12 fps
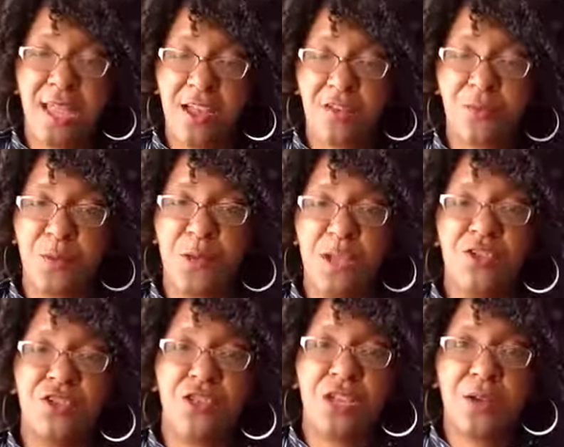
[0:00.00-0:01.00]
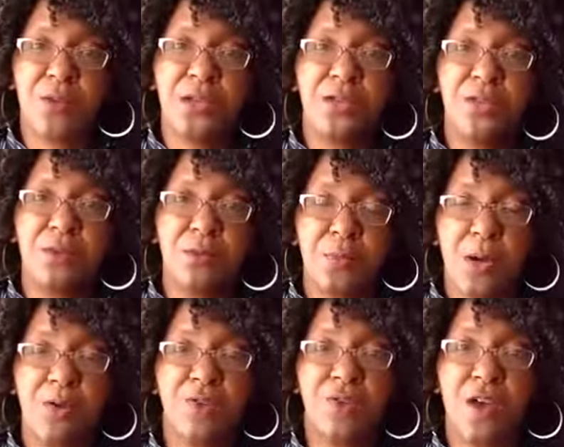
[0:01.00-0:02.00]
expert is sharing your
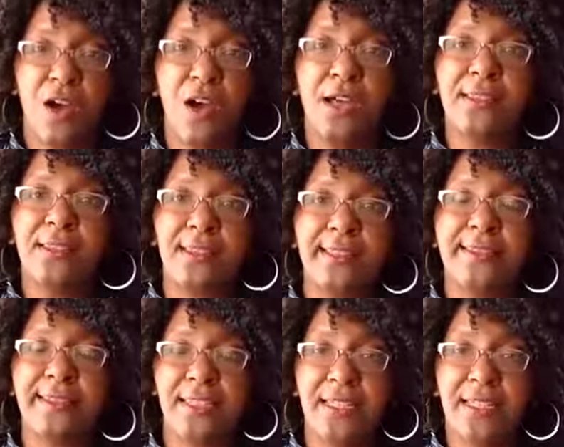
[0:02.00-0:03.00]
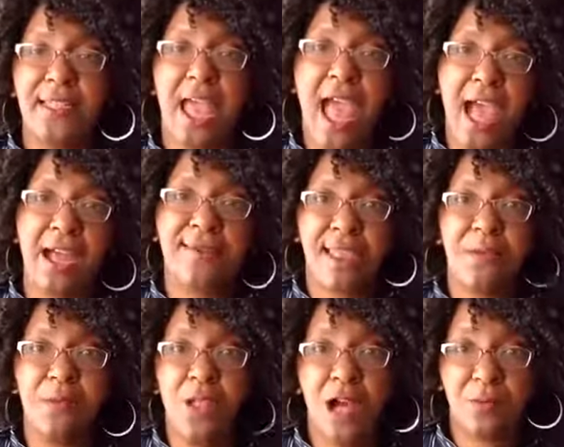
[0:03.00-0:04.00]
posts on LinkedIn as a
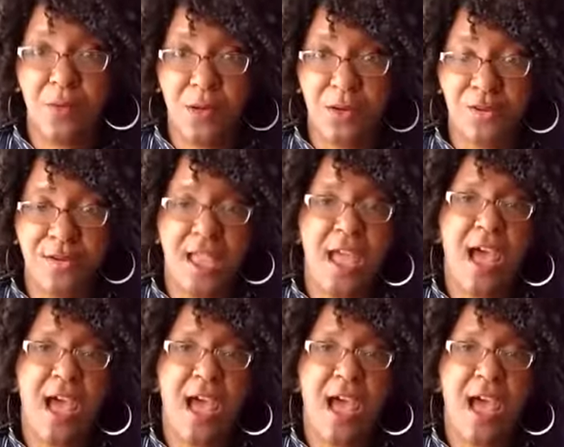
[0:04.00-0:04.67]
blog post.